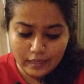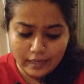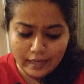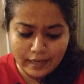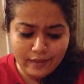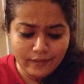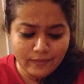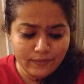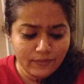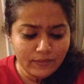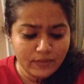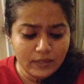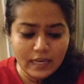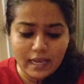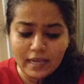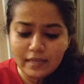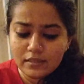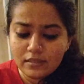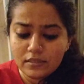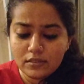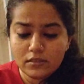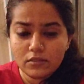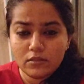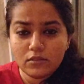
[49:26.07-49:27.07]
in the
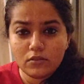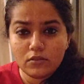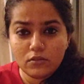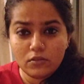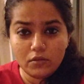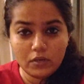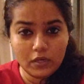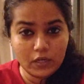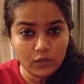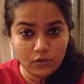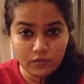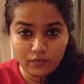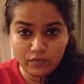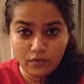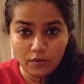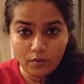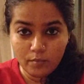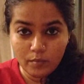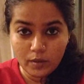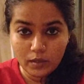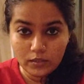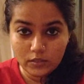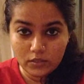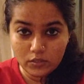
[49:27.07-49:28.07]
next 3 to 4
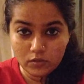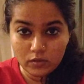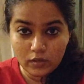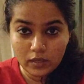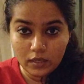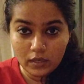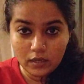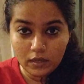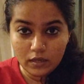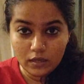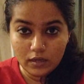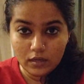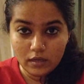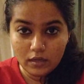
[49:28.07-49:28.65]
months, okay?